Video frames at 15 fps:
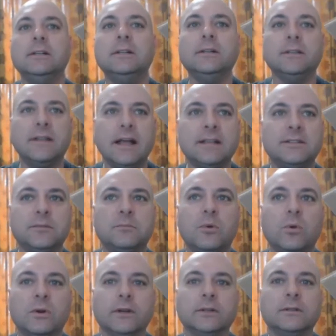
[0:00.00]
That's
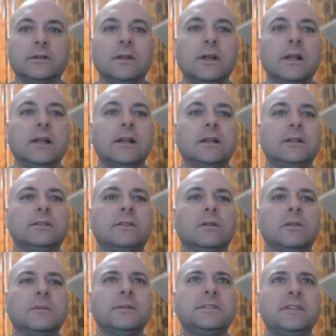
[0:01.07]
important.
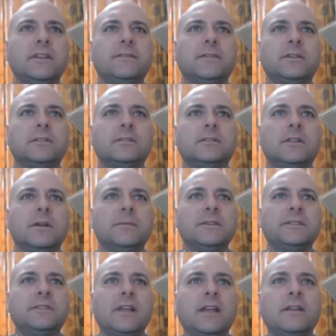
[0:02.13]
So let me see if it'll let me
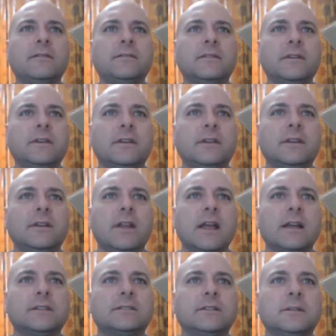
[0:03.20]
save, and
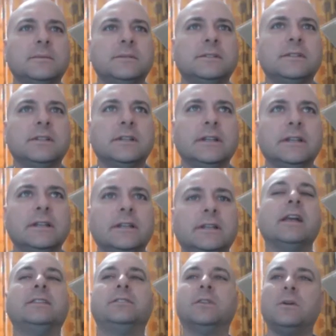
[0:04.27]
next, let me see.
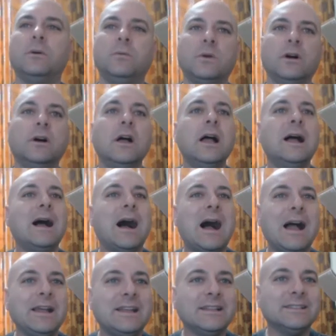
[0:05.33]
So, well,
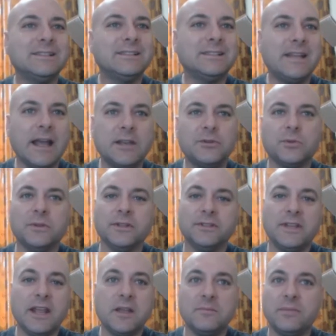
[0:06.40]
I can schedule
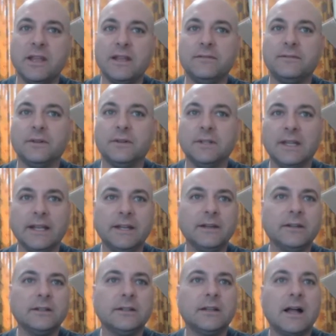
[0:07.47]
this campaign for
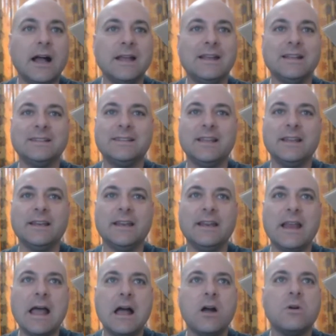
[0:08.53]
later. I can send it
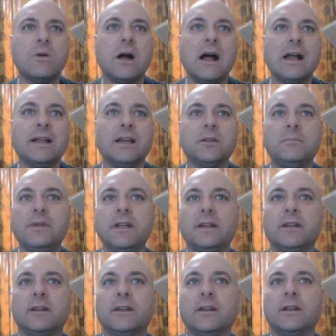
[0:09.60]
now. I got to pick
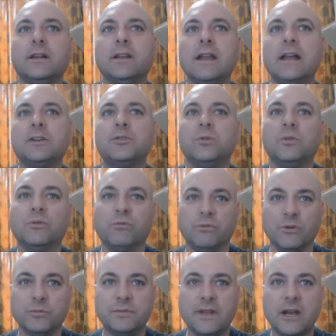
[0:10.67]
an actual
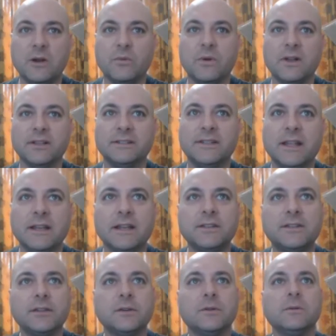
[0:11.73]
group that I want to send it
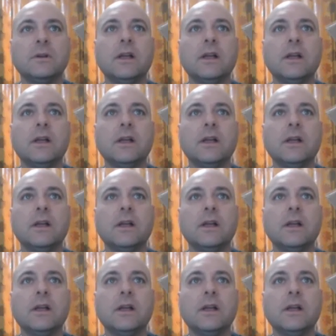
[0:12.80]
to.